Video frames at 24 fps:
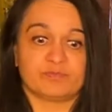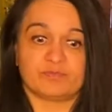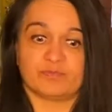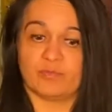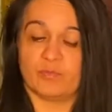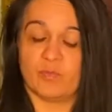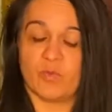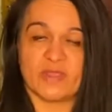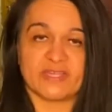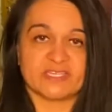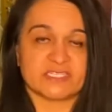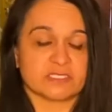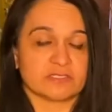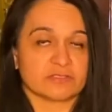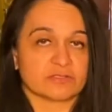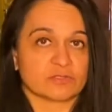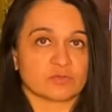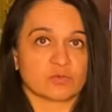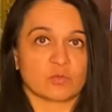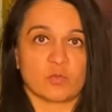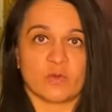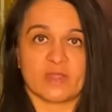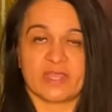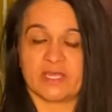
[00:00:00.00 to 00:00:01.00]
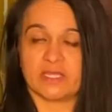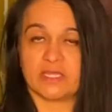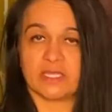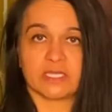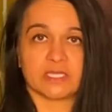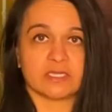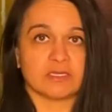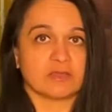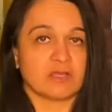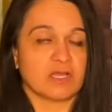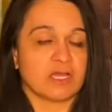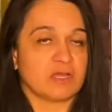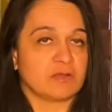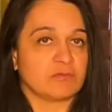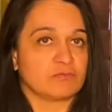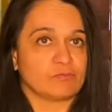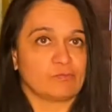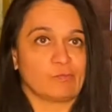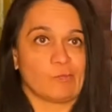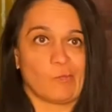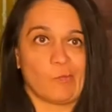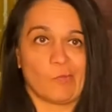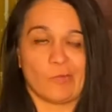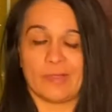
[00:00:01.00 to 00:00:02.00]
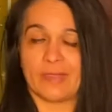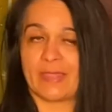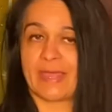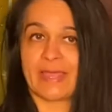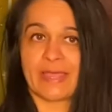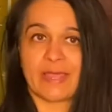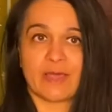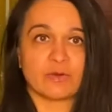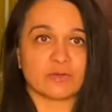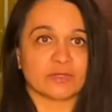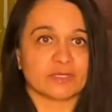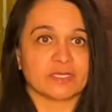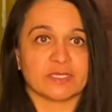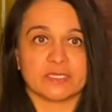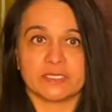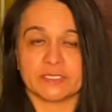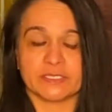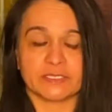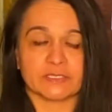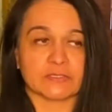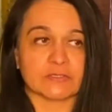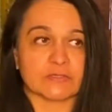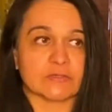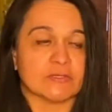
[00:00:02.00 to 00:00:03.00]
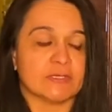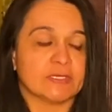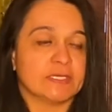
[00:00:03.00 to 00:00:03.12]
wait till they're wailing loud and clear